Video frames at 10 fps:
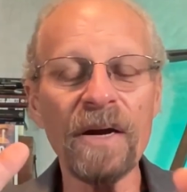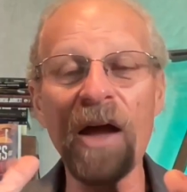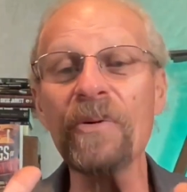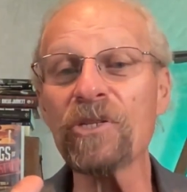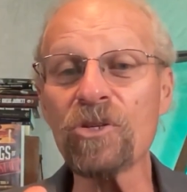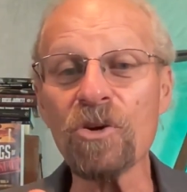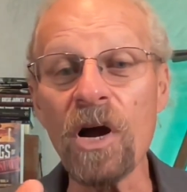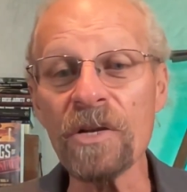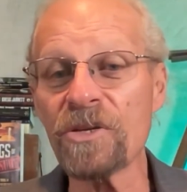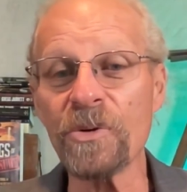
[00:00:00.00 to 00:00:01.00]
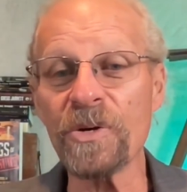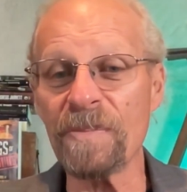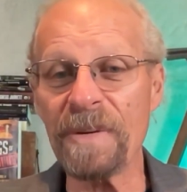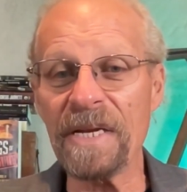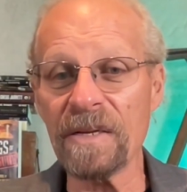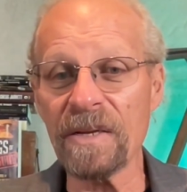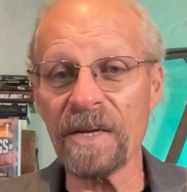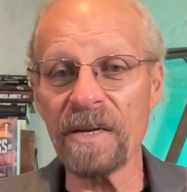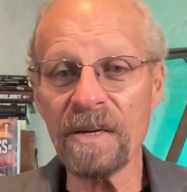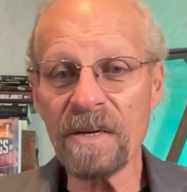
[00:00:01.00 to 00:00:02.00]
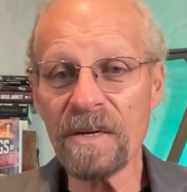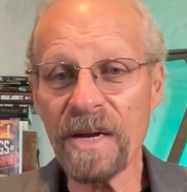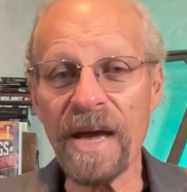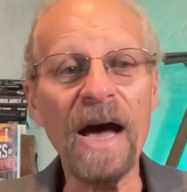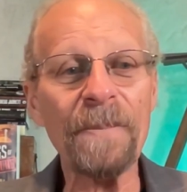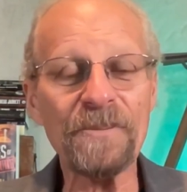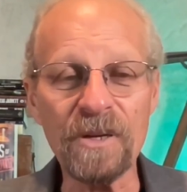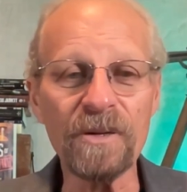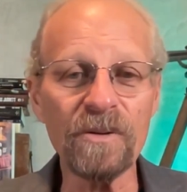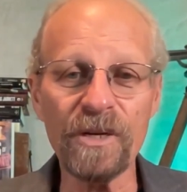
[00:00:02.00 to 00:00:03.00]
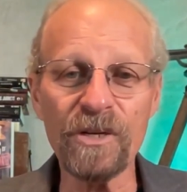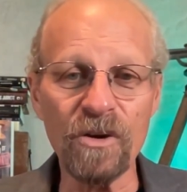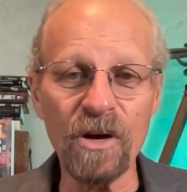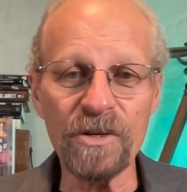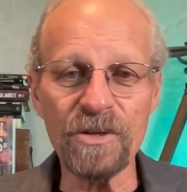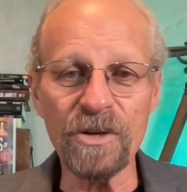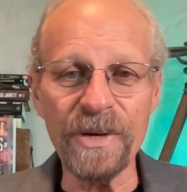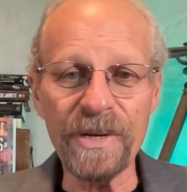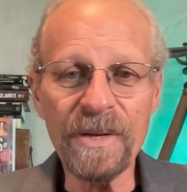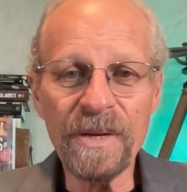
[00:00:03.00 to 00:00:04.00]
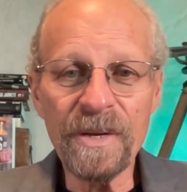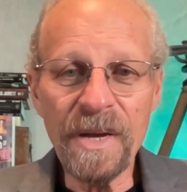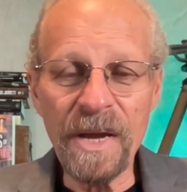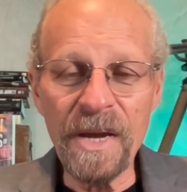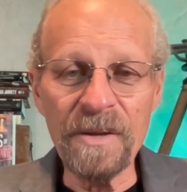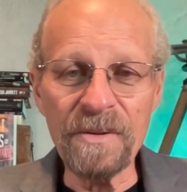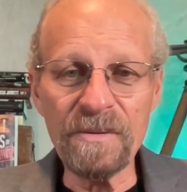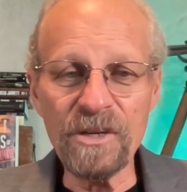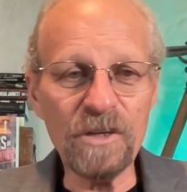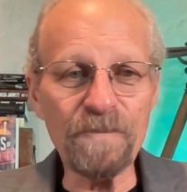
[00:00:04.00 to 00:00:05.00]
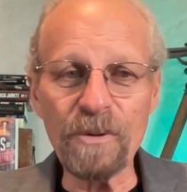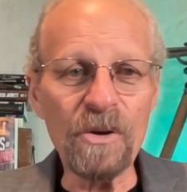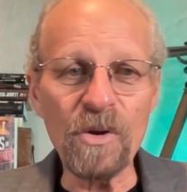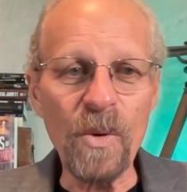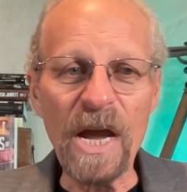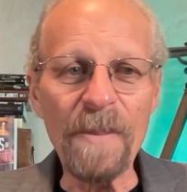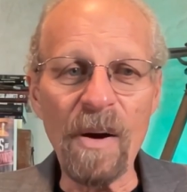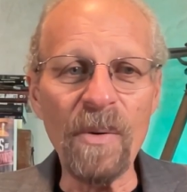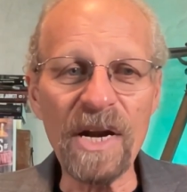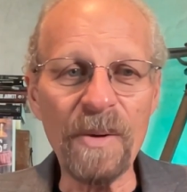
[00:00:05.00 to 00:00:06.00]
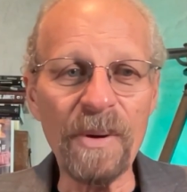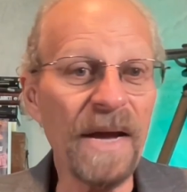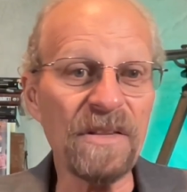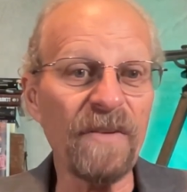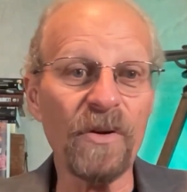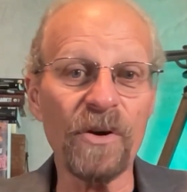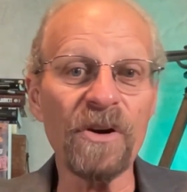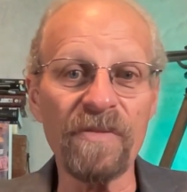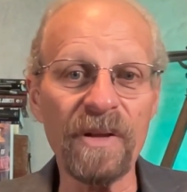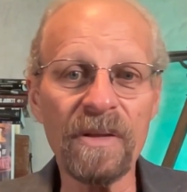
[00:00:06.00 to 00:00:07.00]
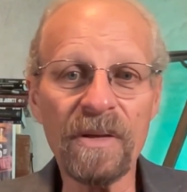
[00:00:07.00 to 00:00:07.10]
I was drawn to it immediately, absolutely drawn to it, and just blown away by what I had never heard of it.